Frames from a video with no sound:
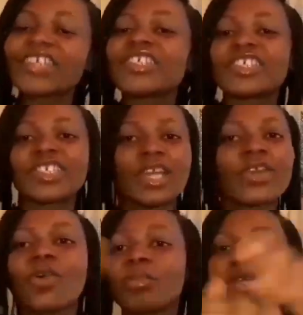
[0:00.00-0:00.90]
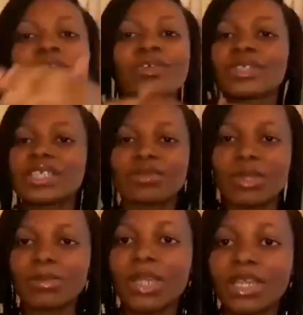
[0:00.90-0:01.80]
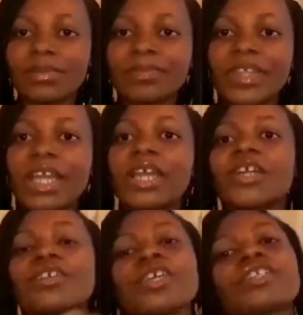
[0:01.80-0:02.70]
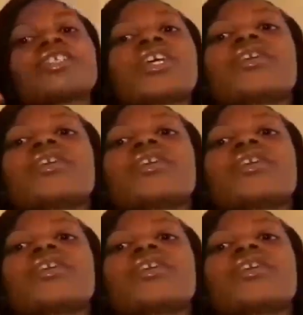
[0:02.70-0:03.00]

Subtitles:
share your opinions with me. You can share